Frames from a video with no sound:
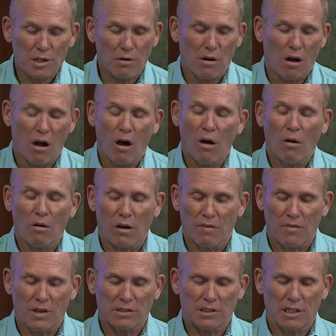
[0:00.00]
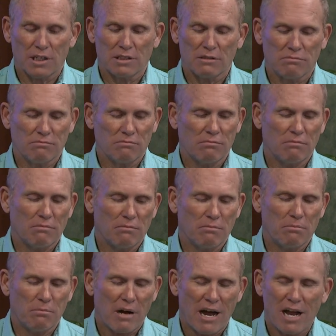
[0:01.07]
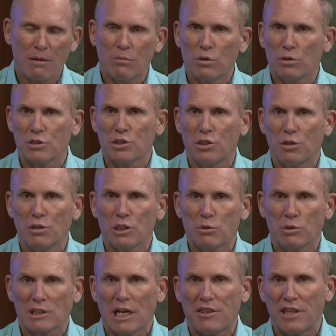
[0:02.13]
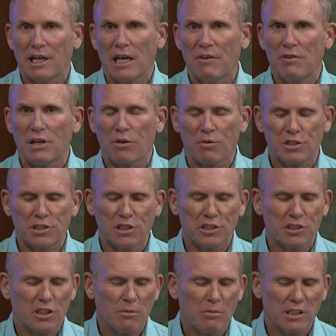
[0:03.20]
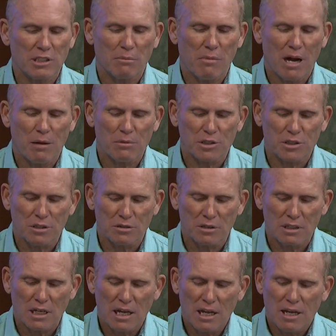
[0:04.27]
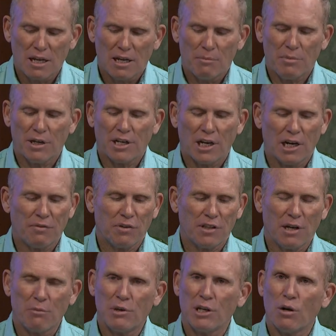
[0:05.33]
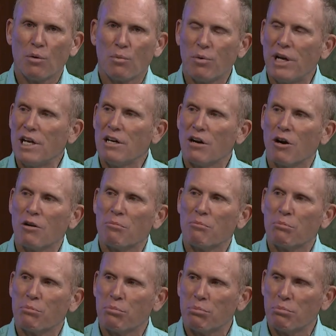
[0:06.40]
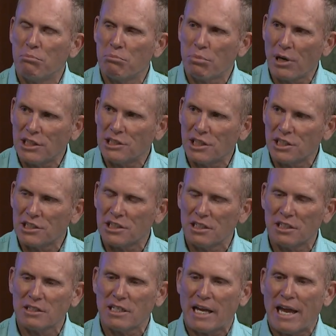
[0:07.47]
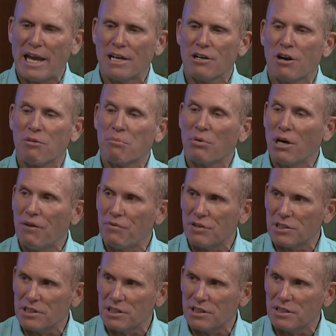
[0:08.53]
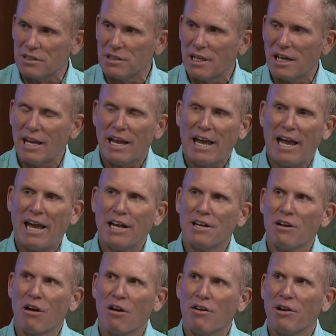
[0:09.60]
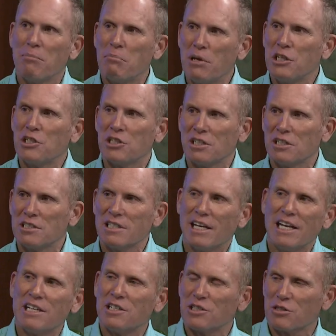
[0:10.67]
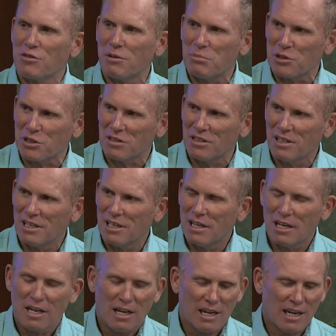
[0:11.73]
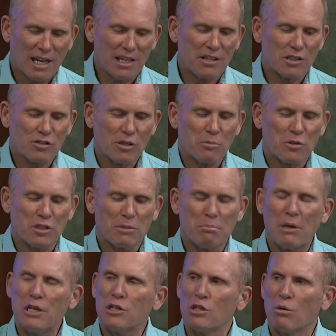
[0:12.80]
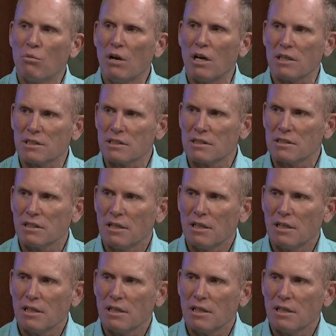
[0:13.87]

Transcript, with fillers: to all of us as Bible students, which I think every Christian should be as a Bible student. Be careful that we don't read our prejudices and our preferences and our ambitions into Scripture. Good point. Let the Scripture speak to us,